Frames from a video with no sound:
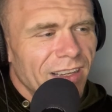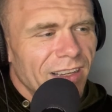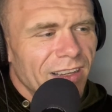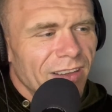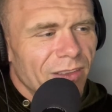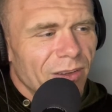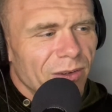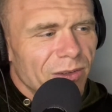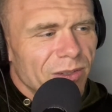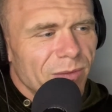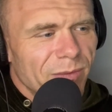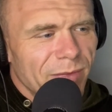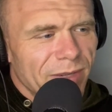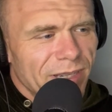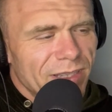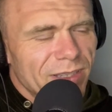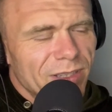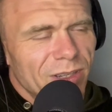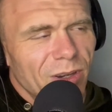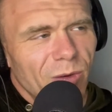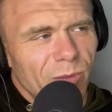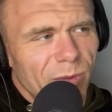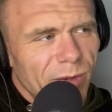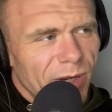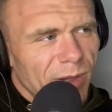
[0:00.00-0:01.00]
there's going to be
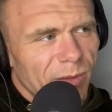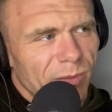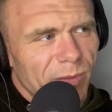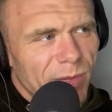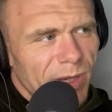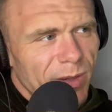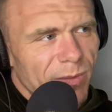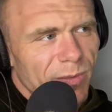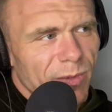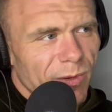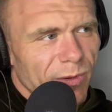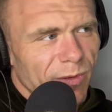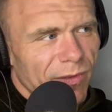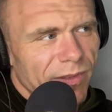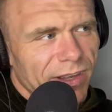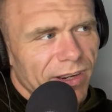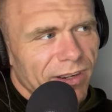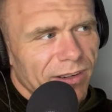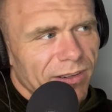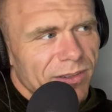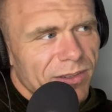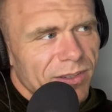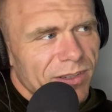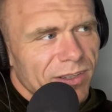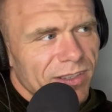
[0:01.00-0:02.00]
so many people that
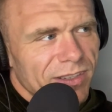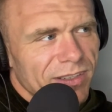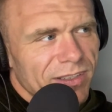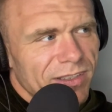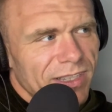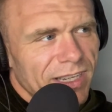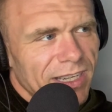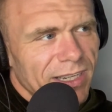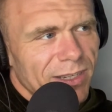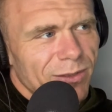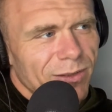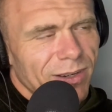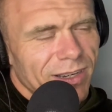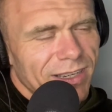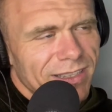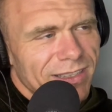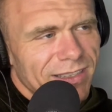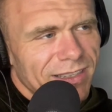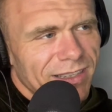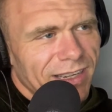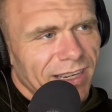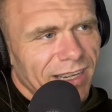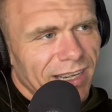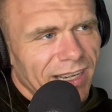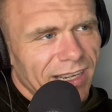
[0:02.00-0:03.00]
are just
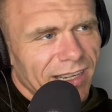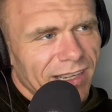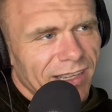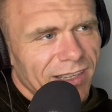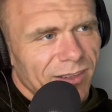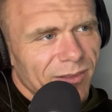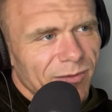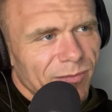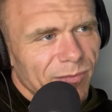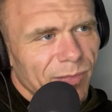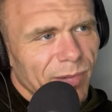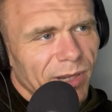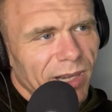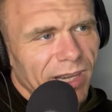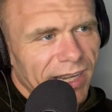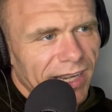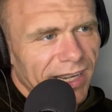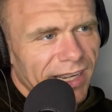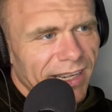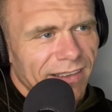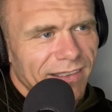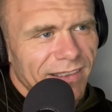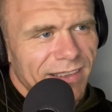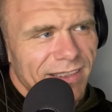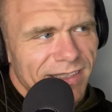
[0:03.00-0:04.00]
interested in
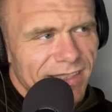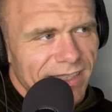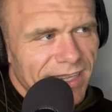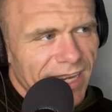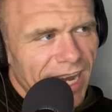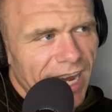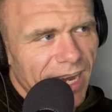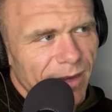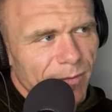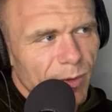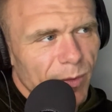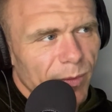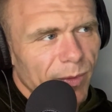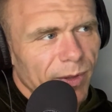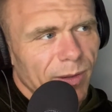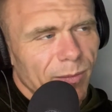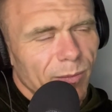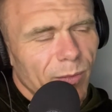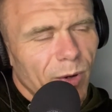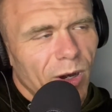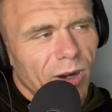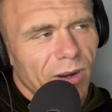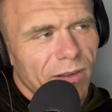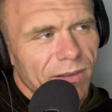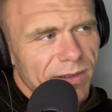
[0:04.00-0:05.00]
playing this game and being
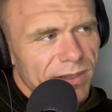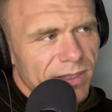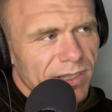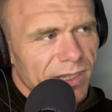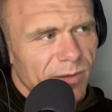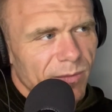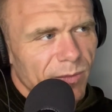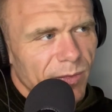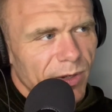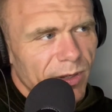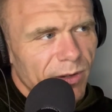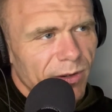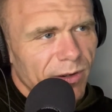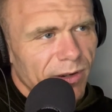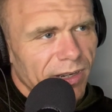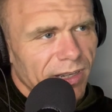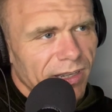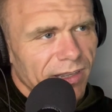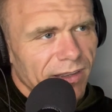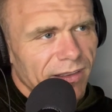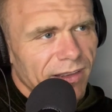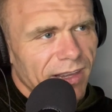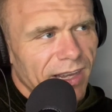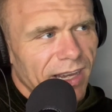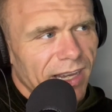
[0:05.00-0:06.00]
part of this
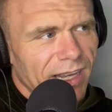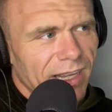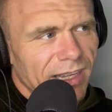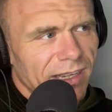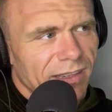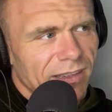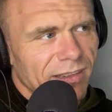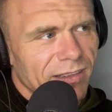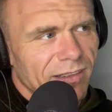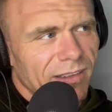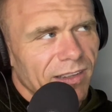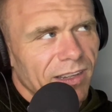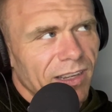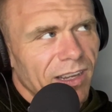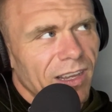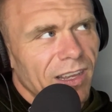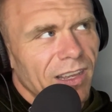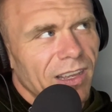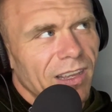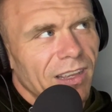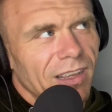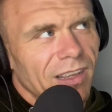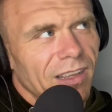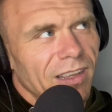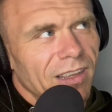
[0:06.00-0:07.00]
community that
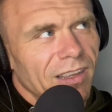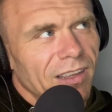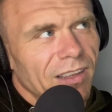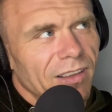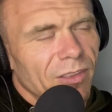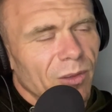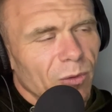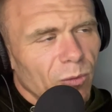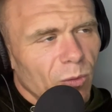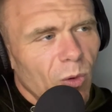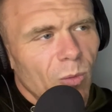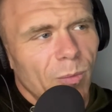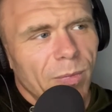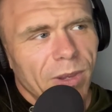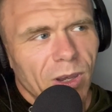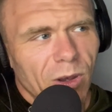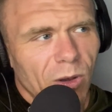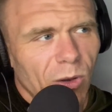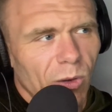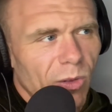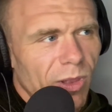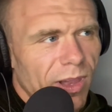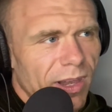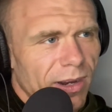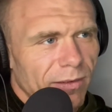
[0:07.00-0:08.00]
there won't be a
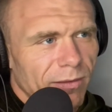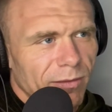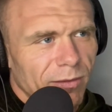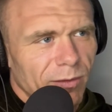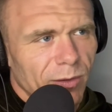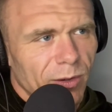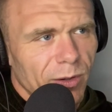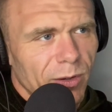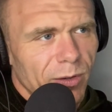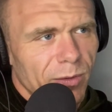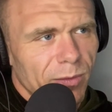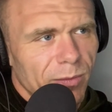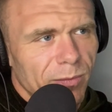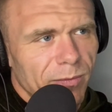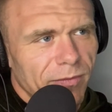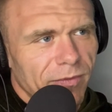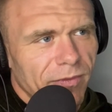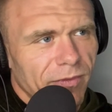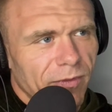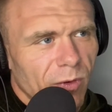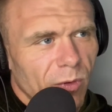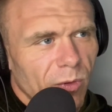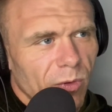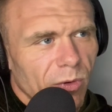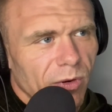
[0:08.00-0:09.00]
whole lot of room
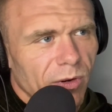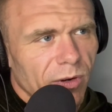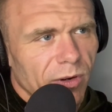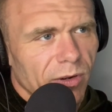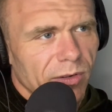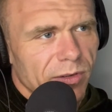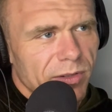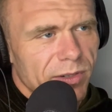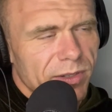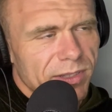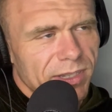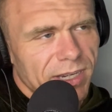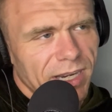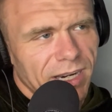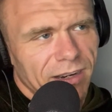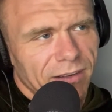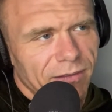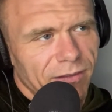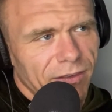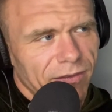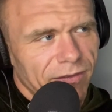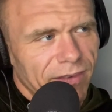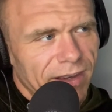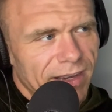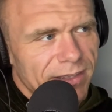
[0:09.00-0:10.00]
for just kind
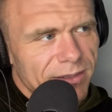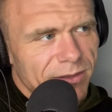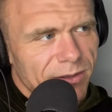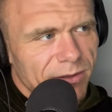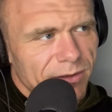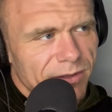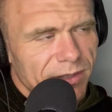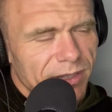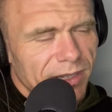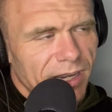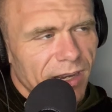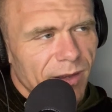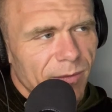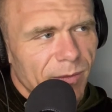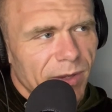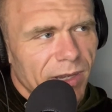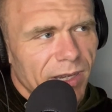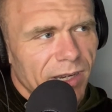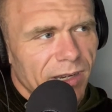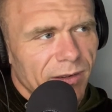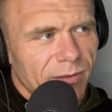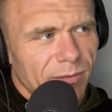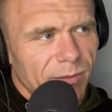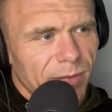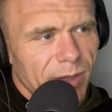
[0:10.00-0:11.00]
of investors to come
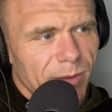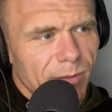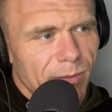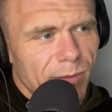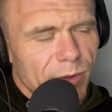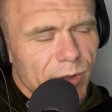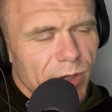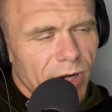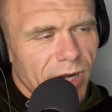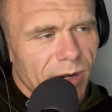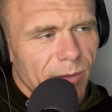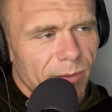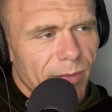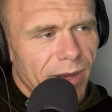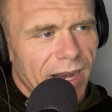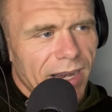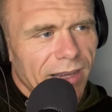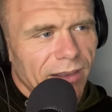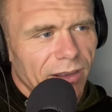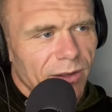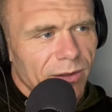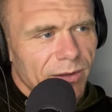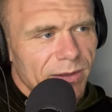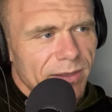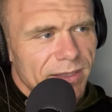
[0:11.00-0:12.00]
in and be trying to buy
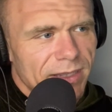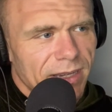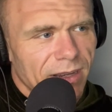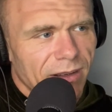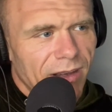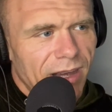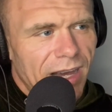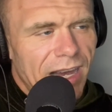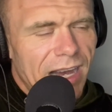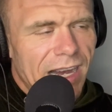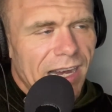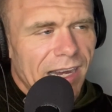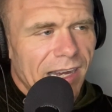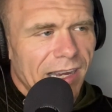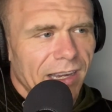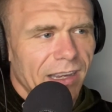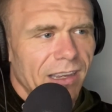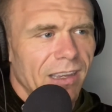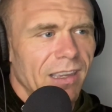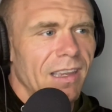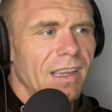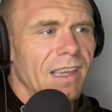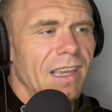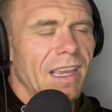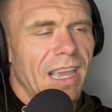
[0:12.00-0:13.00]
low and sell
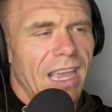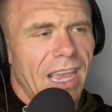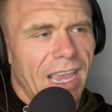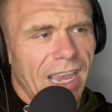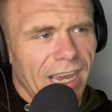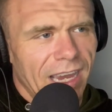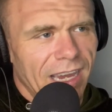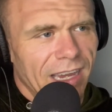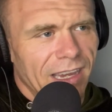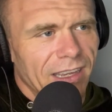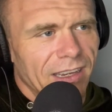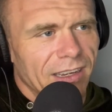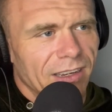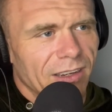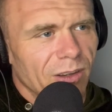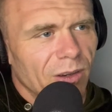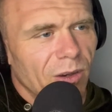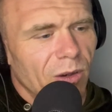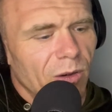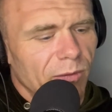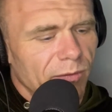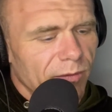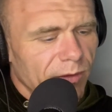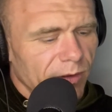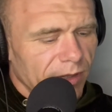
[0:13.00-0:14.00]
high. And
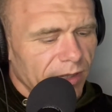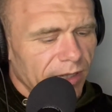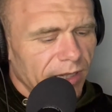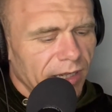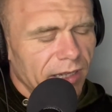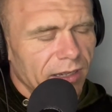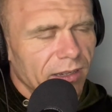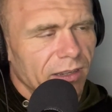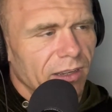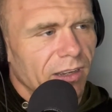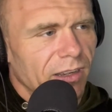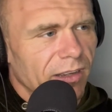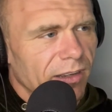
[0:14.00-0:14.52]
hopefully